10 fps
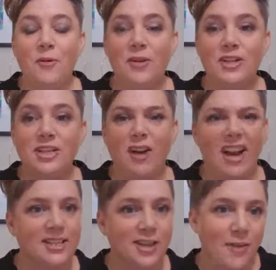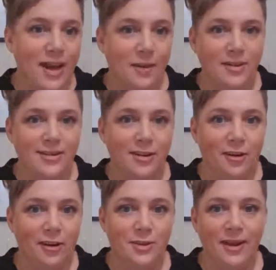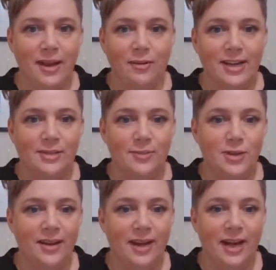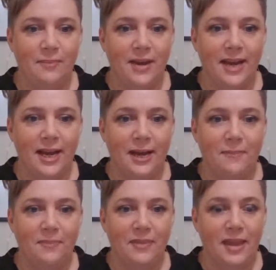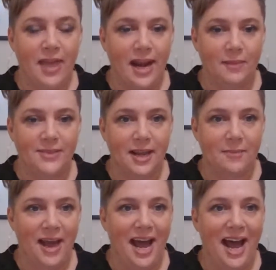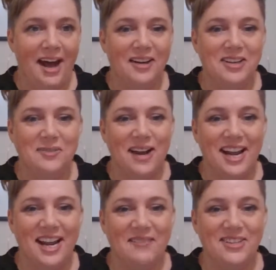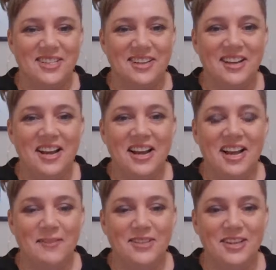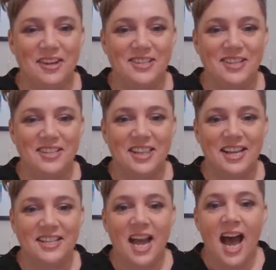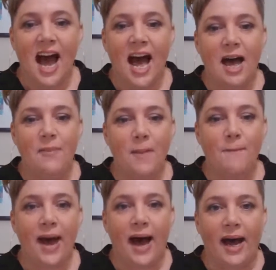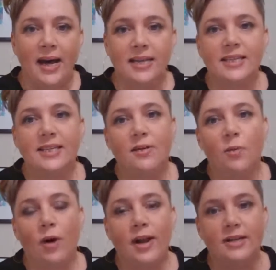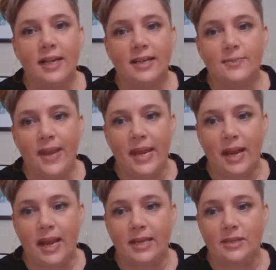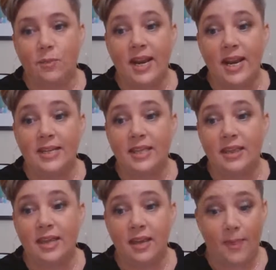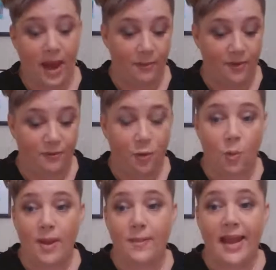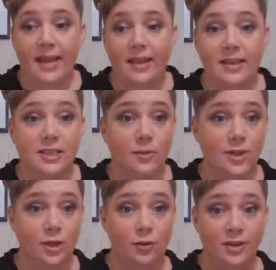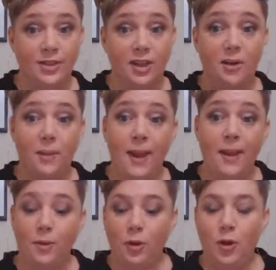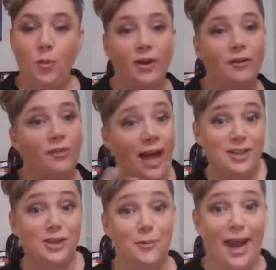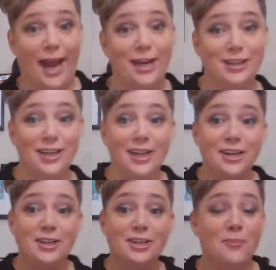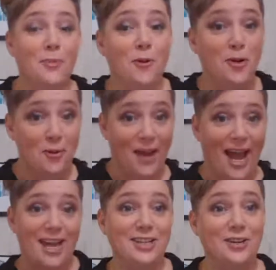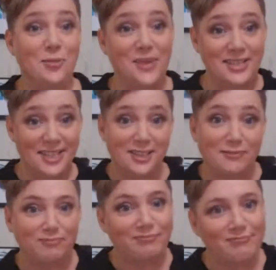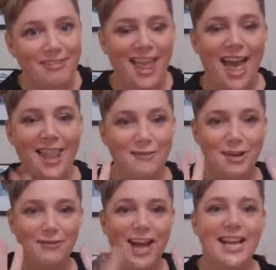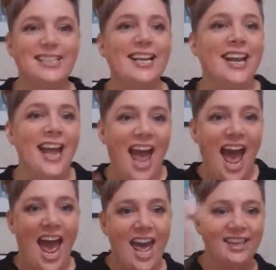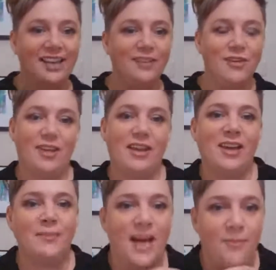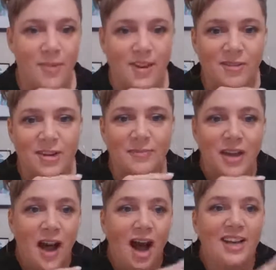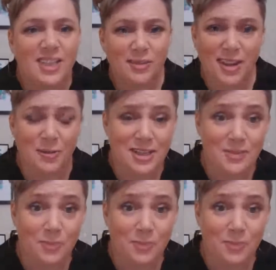which is great. So my numbers are going to increase, which we can't be that upset about when it comes to those sorts of things. But what it does mean is we need to think about before we make this switch across. So there are people who will have liked your page to support your page and your business. And they will have liked it and they'll have given the thumbs up, but they've gone, I just really want to